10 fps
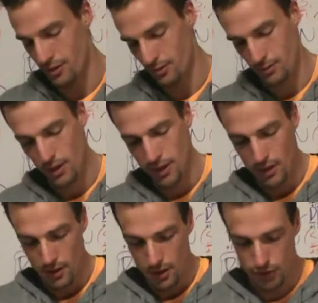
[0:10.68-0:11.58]
Um,
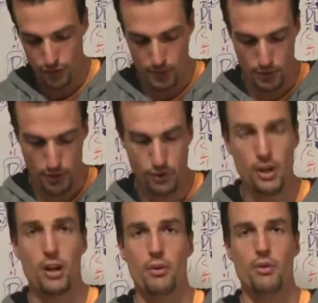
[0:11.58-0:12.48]
this is from Turtle
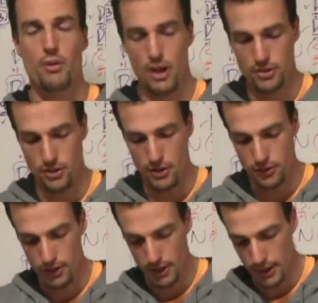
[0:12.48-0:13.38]
Talk with Crush in
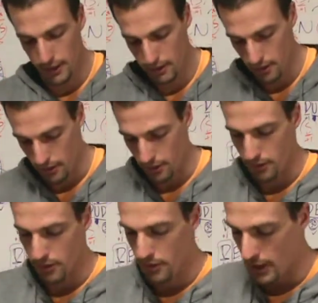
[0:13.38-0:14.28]
Disneyland, or
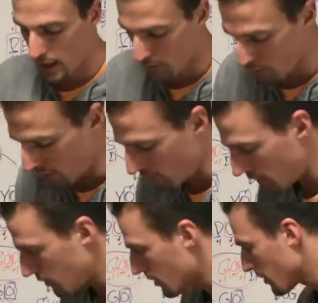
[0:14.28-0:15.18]
Disney California
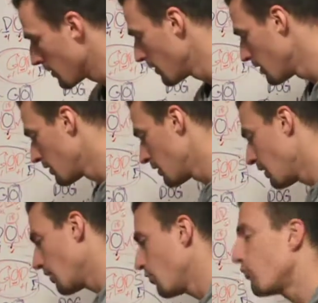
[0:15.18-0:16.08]
Adventure.
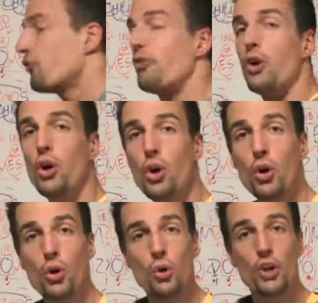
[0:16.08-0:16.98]

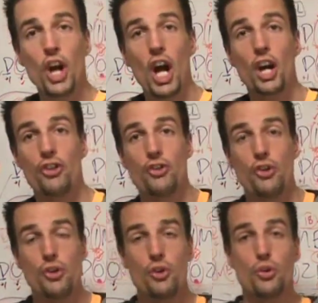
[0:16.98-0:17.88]
Focus
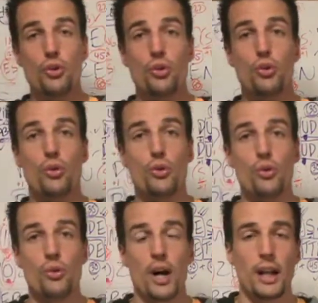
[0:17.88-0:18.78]

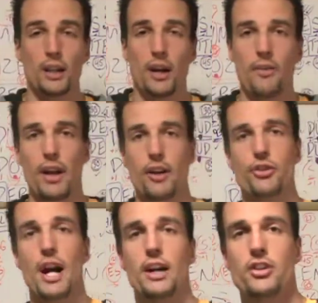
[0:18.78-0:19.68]
dude. I love that
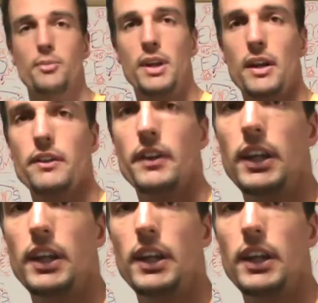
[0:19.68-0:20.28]
attraction because the